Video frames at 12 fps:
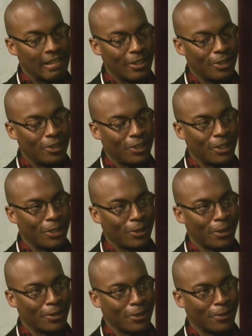Did you see it
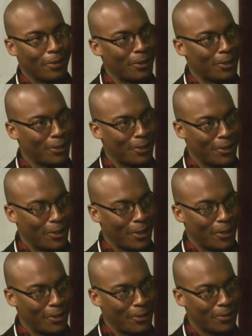translate Russian into
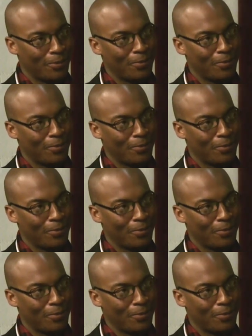Chinese?